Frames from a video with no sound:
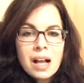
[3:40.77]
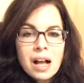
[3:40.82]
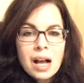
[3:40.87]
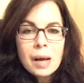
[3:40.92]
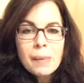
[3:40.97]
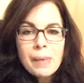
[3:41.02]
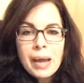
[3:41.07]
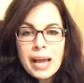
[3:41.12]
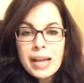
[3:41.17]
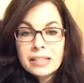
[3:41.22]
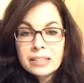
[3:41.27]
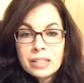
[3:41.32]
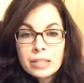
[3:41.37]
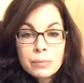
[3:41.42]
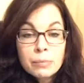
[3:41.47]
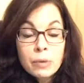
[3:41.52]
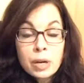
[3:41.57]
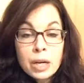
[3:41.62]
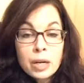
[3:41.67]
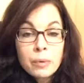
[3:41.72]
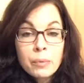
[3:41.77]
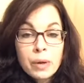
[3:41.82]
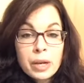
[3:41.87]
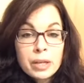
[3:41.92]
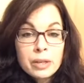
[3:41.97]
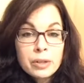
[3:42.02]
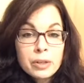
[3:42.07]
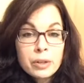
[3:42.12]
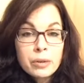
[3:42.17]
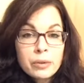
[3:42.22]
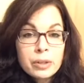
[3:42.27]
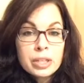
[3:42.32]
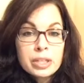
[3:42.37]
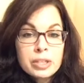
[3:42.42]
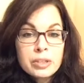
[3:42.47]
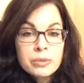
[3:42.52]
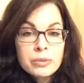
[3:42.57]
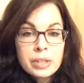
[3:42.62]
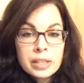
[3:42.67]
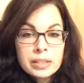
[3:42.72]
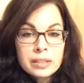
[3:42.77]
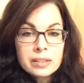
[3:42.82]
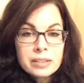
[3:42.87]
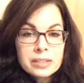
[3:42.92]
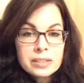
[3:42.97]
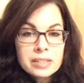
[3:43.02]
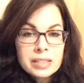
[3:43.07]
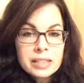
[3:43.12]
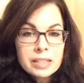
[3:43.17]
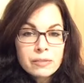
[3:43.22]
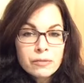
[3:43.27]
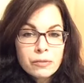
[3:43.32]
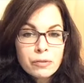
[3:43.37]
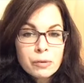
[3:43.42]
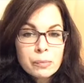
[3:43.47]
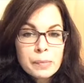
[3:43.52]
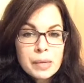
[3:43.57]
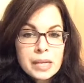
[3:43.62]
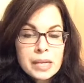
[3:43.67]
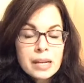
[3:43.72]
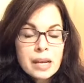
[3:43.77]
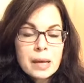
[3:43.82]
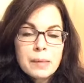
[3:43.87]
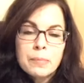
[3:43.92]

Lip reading: ask him right away, can you get this thing for me?